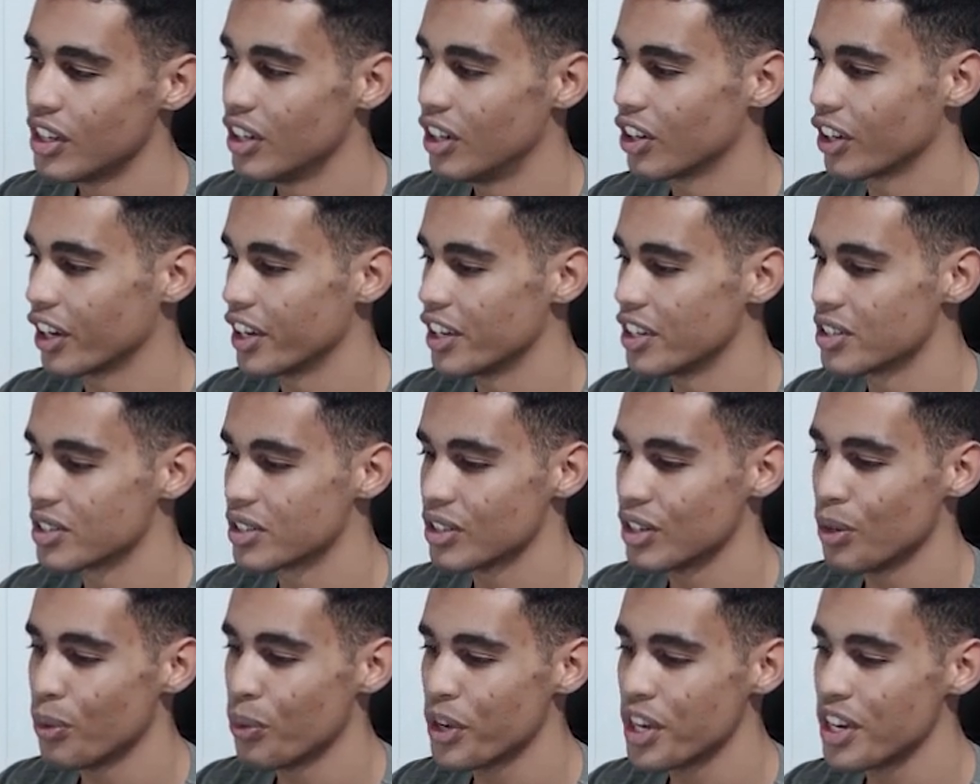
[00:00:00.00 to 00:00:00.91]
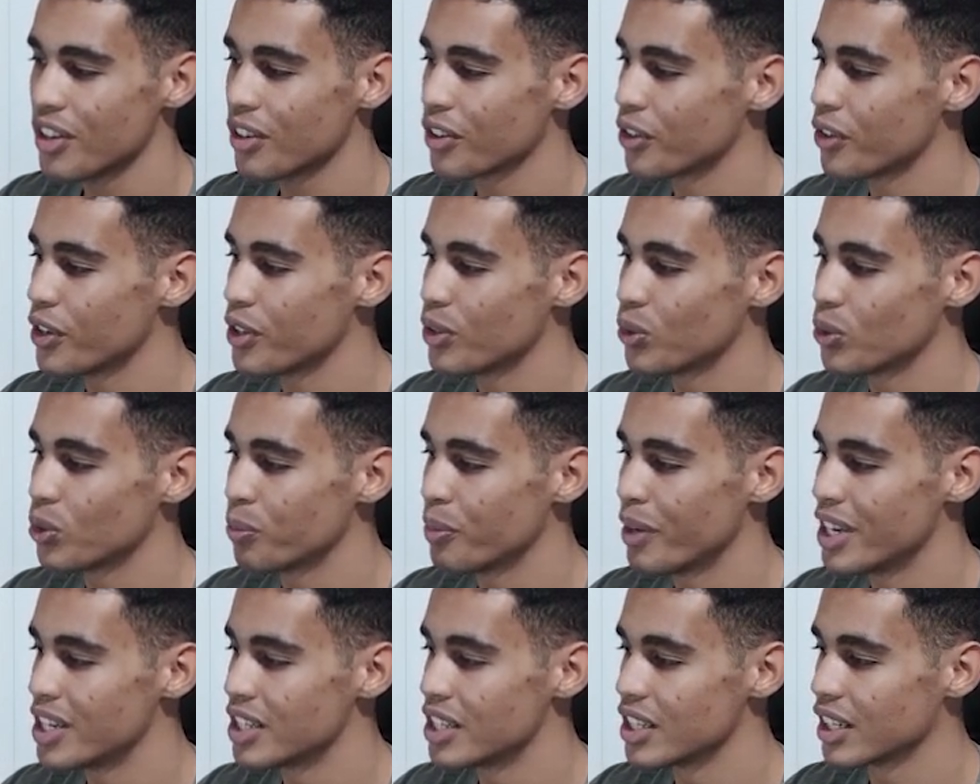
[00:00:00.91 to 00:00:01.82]
Okay, so we are going to
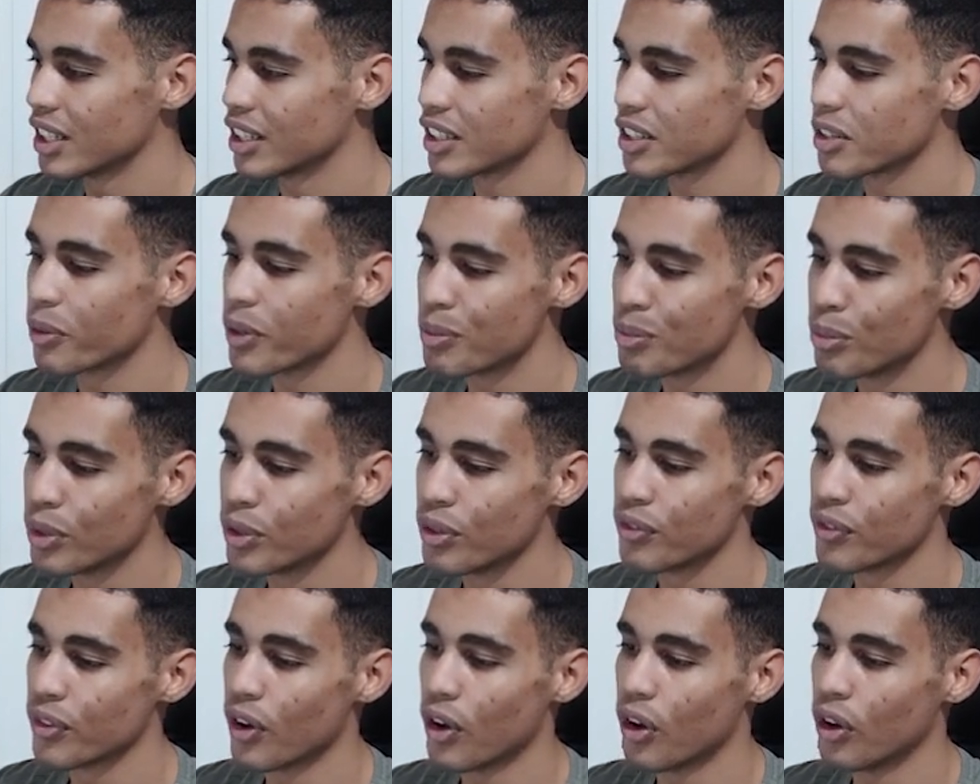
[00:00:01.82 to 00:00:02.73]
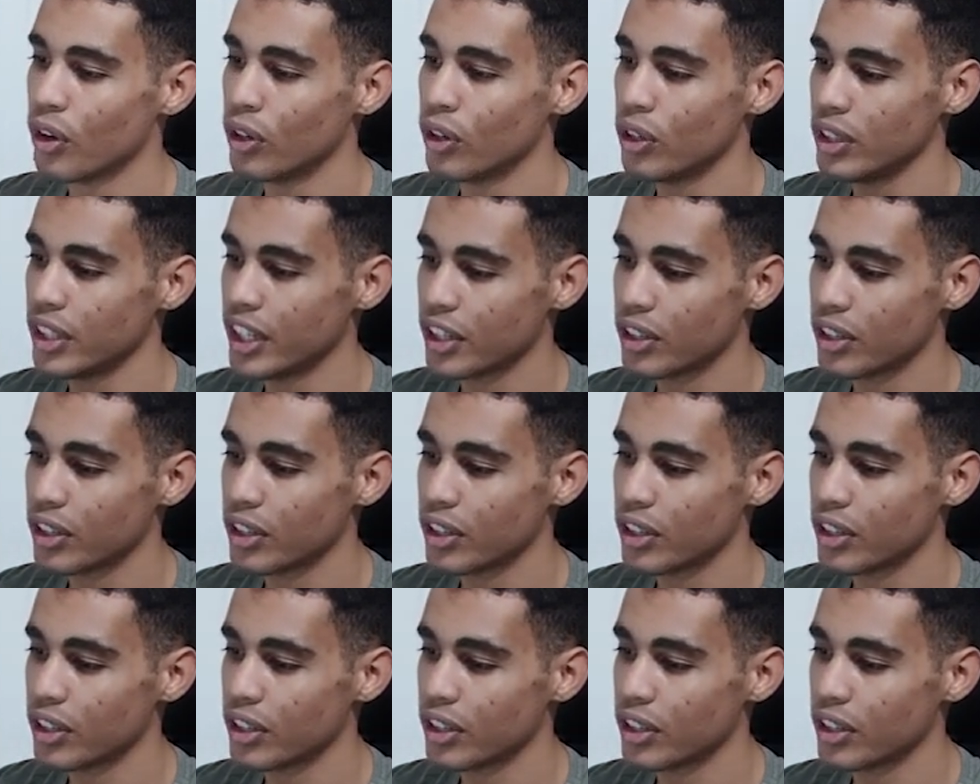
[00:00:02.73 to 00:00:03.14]
basically remove all the